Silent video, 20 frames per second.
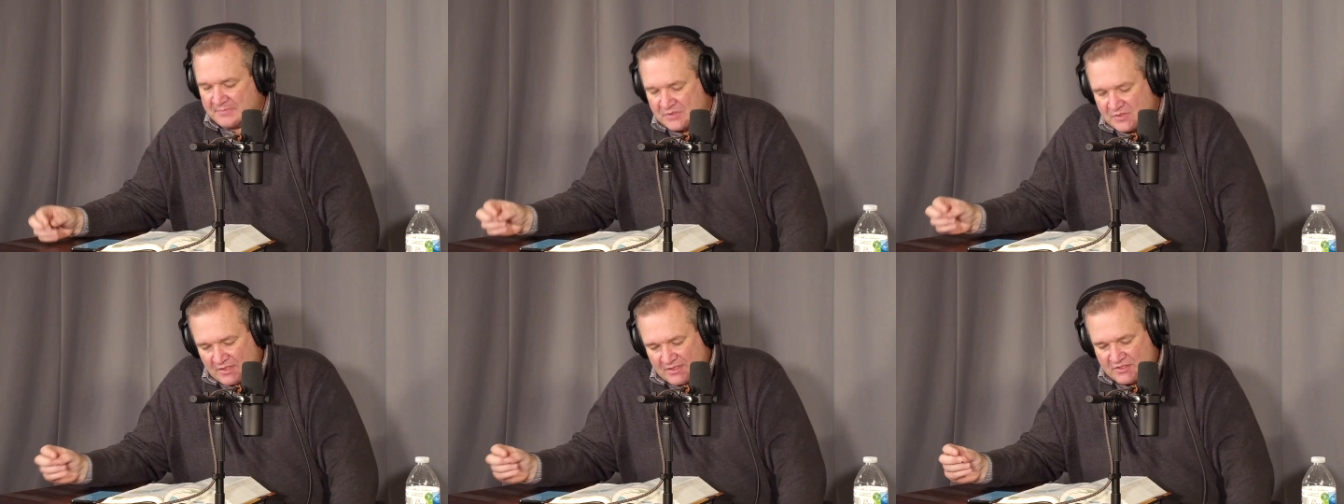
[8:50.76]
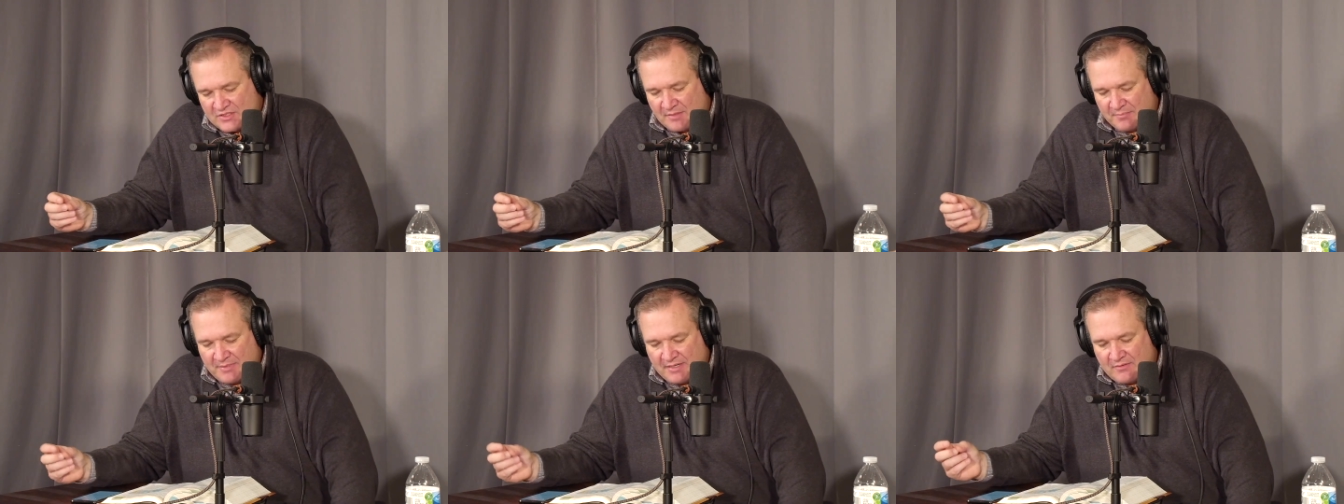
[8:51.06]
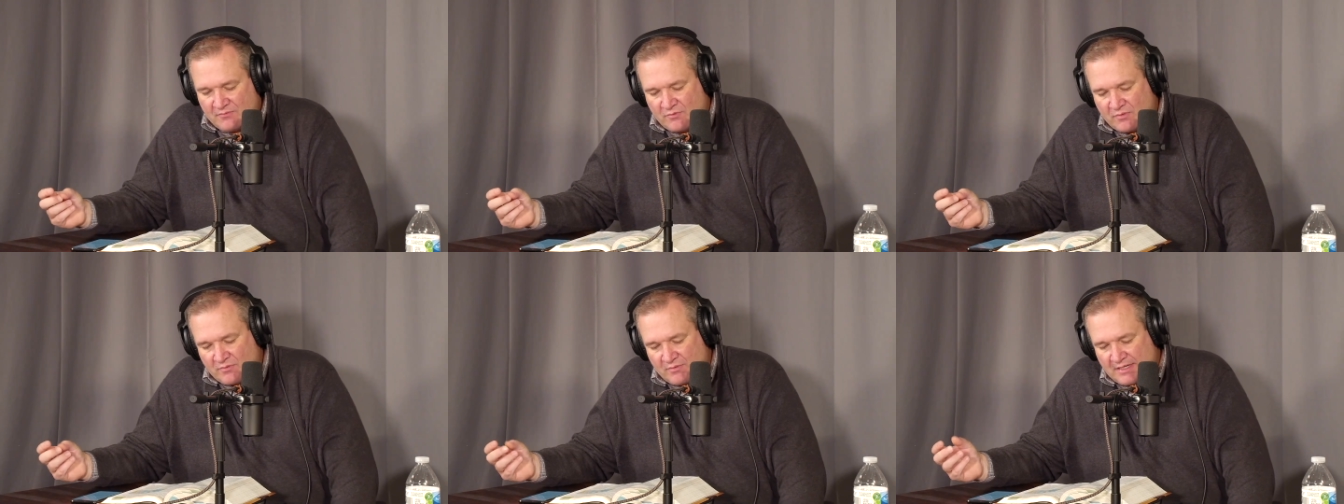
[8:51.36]
so let's jump
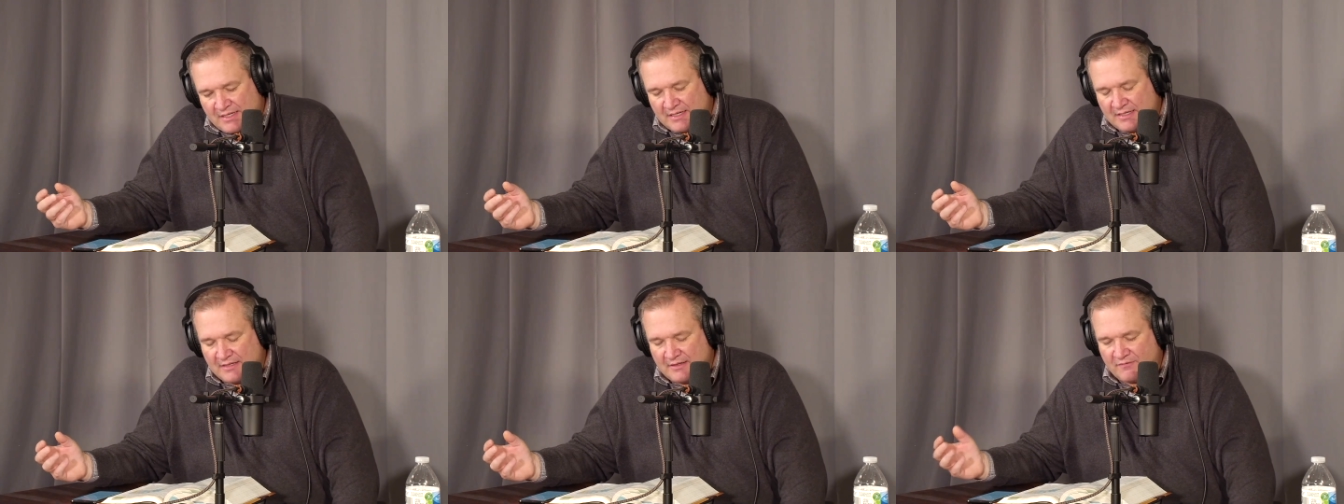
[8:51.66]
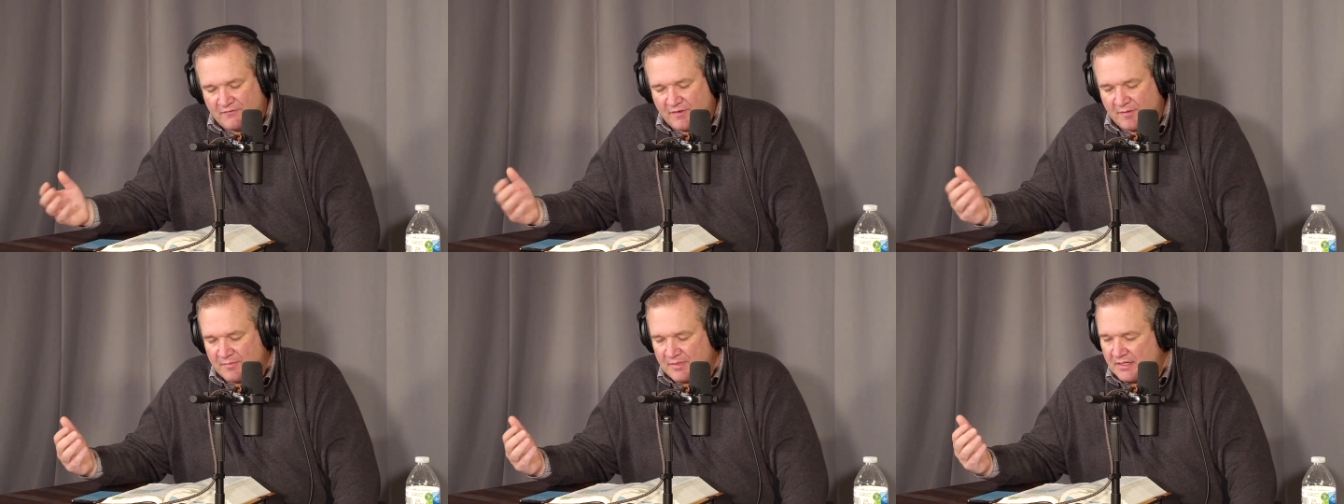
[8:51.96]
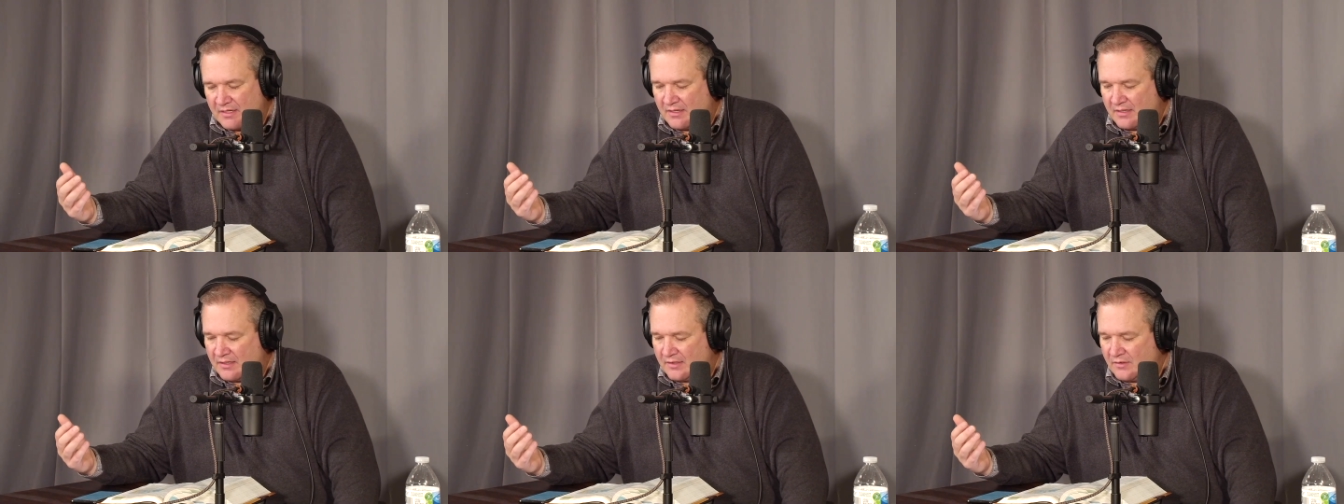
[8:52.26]
in. We're reading from
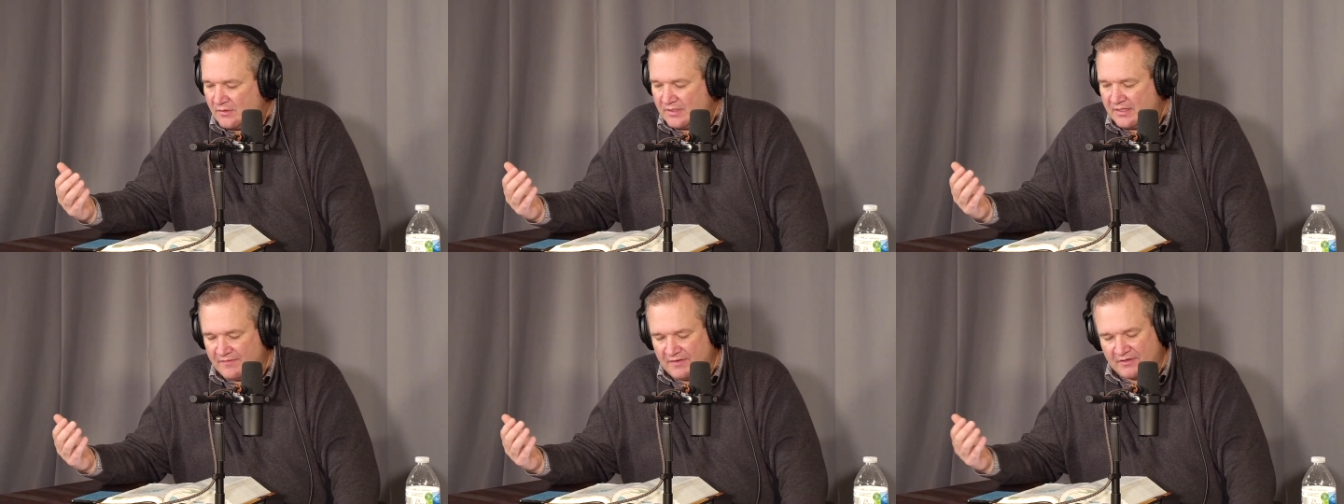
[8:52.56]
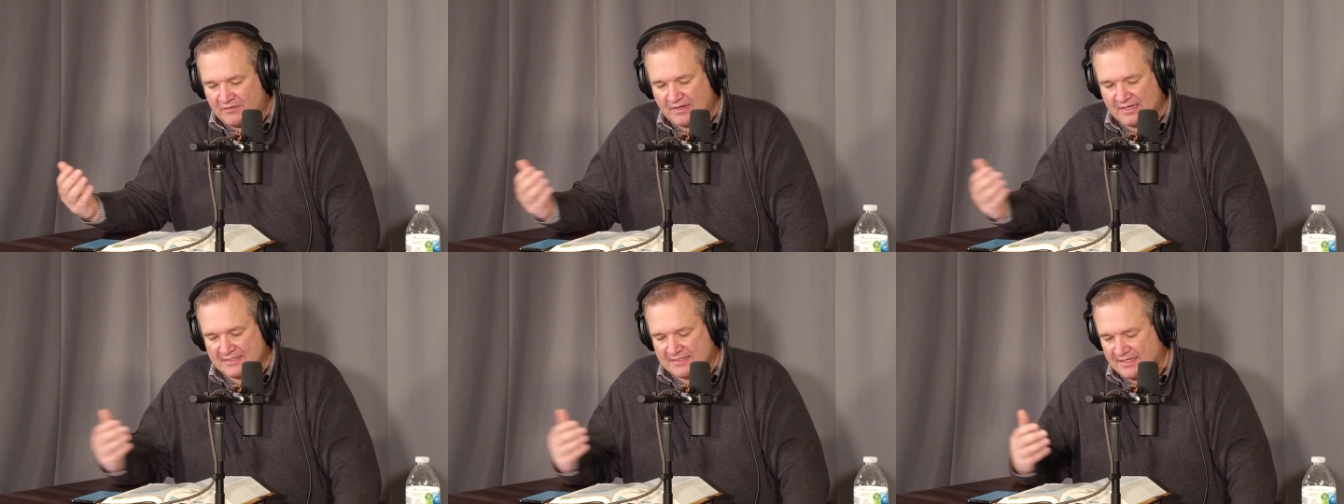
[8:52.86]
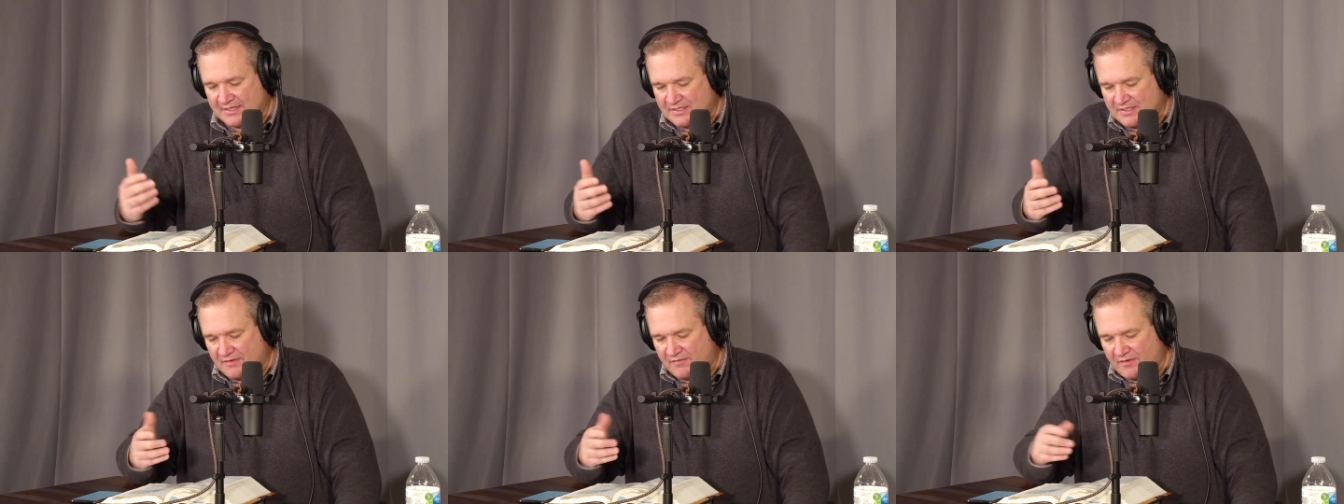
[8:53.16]
the New Living
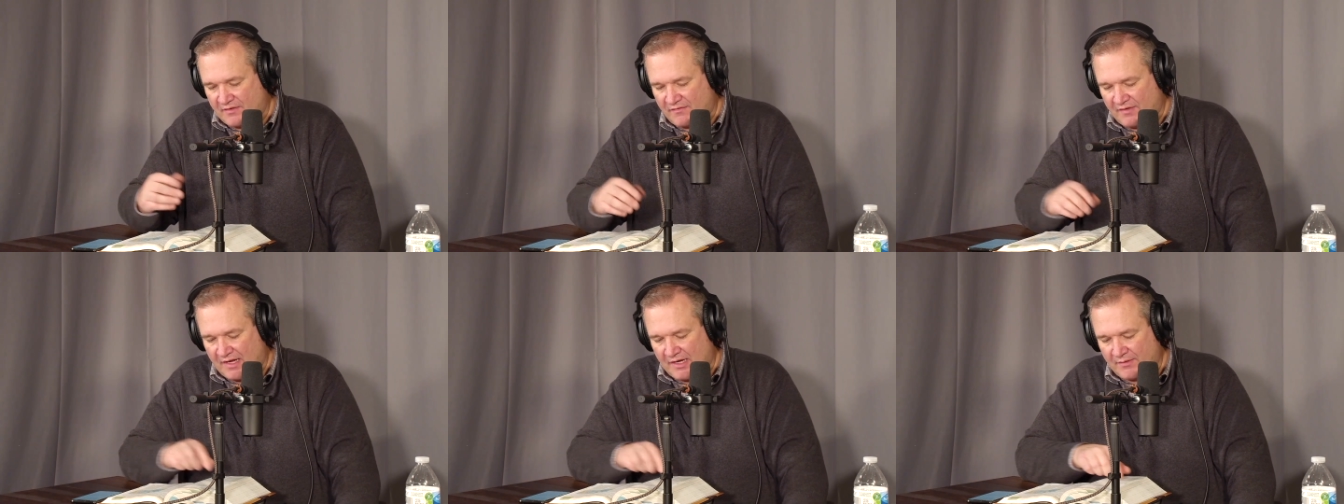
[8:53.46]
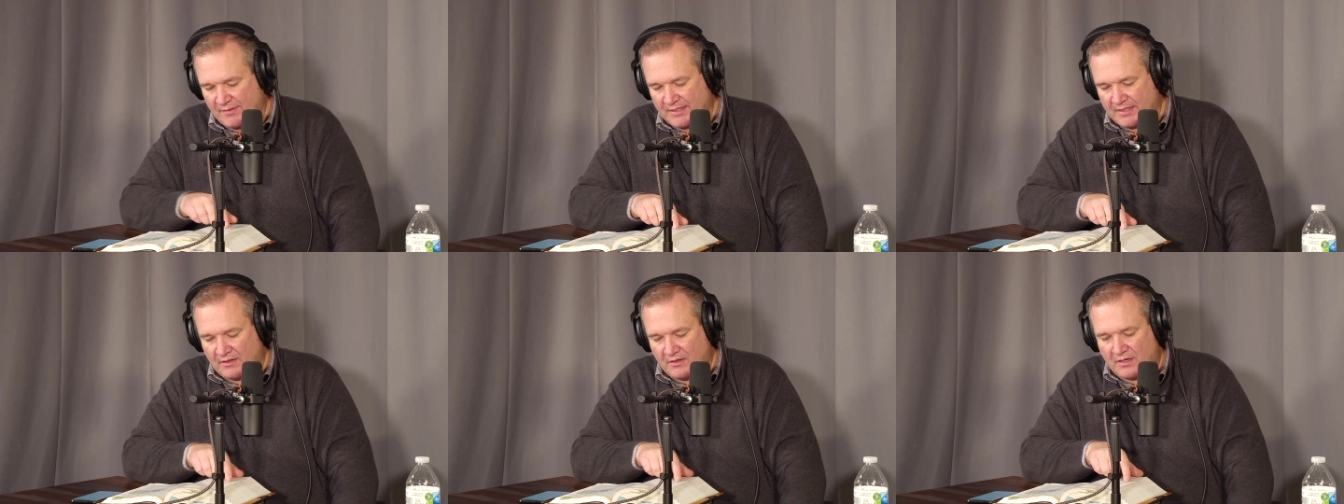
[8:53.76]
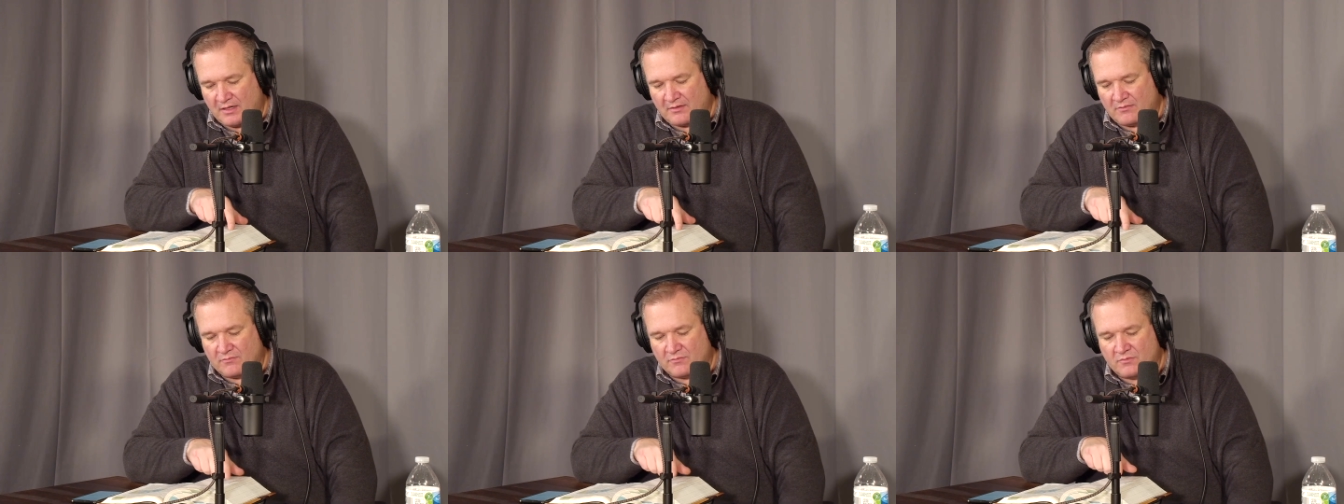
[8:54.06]
Translation, if you're following
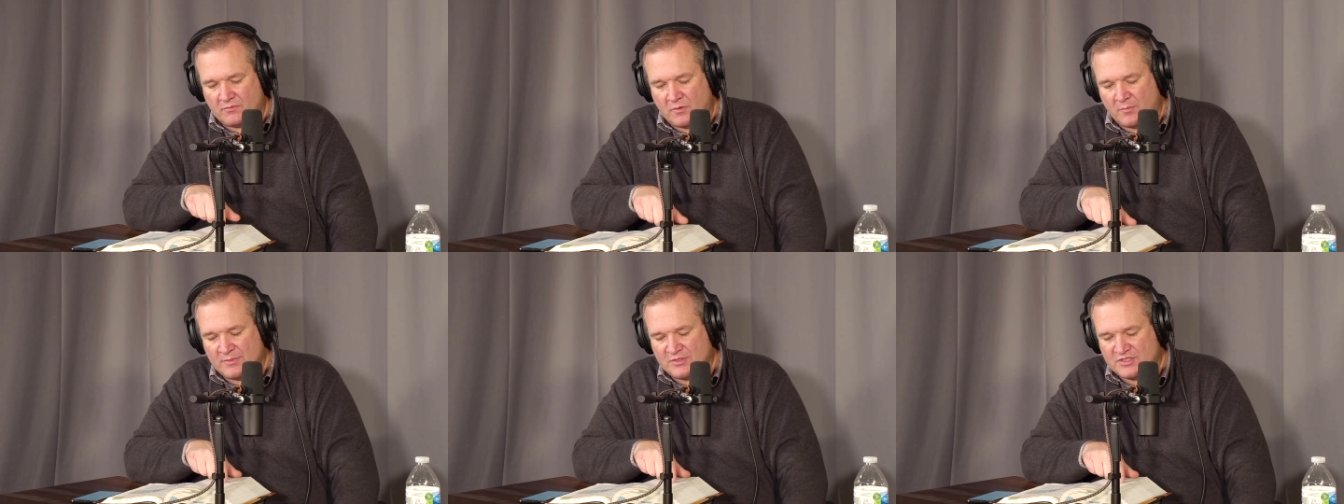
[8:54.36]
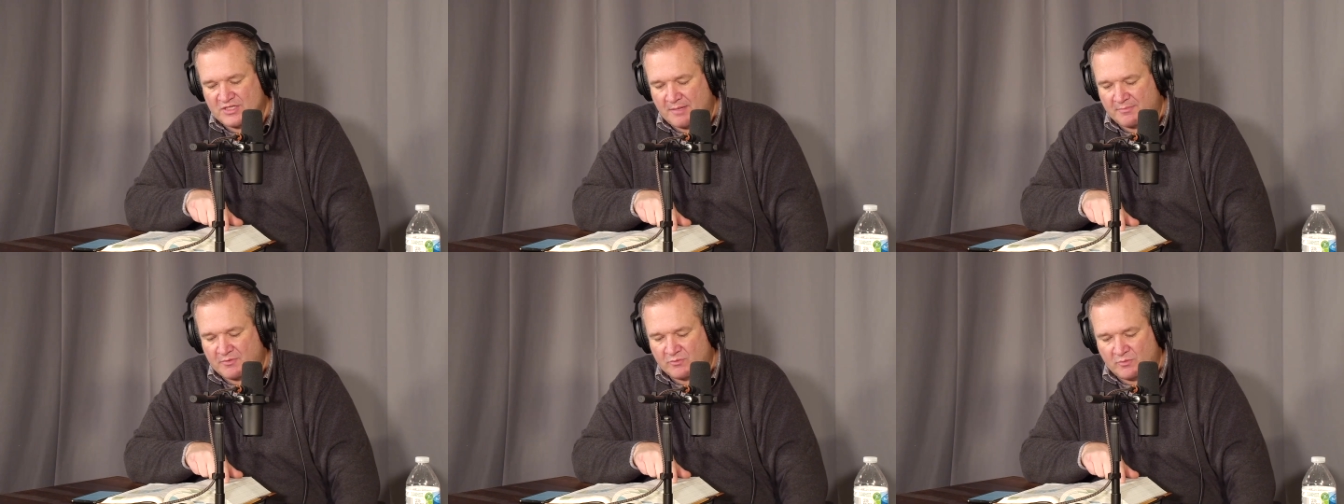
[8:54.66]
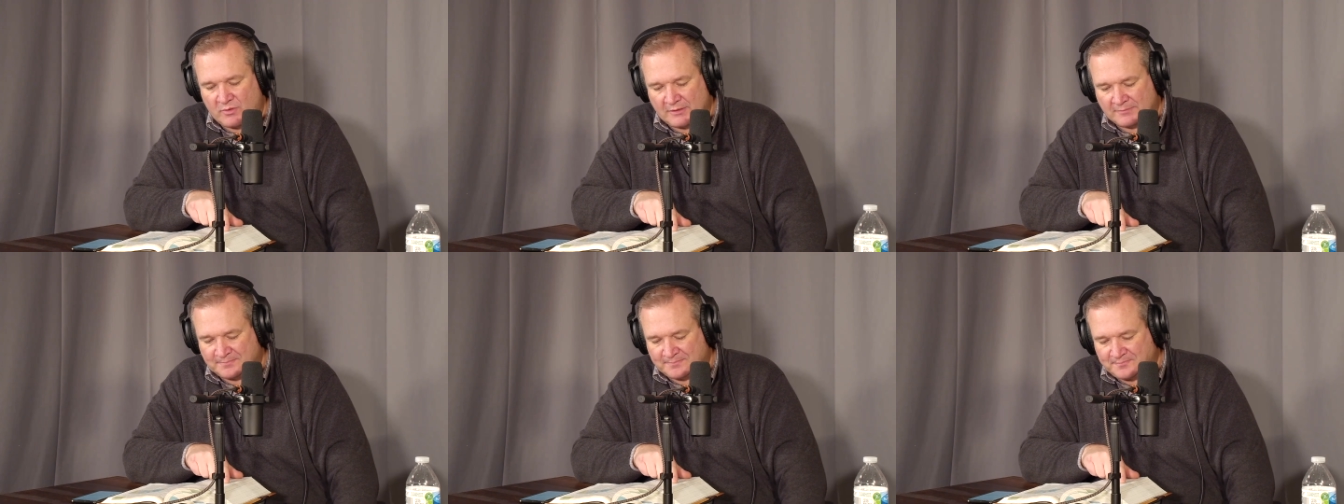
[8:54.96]
along, Romans chapter
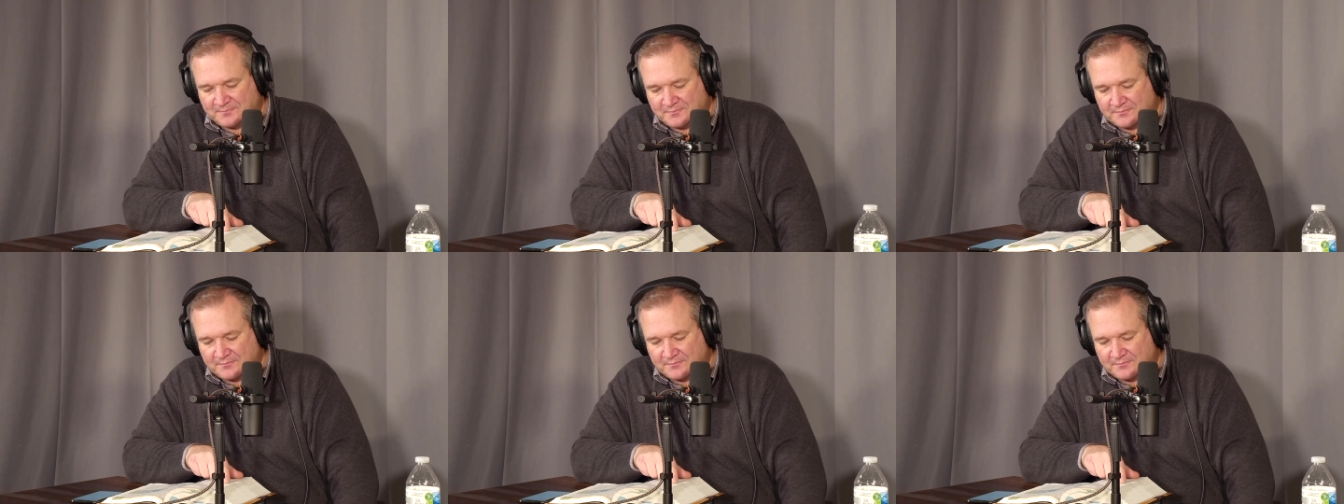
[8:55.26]
1,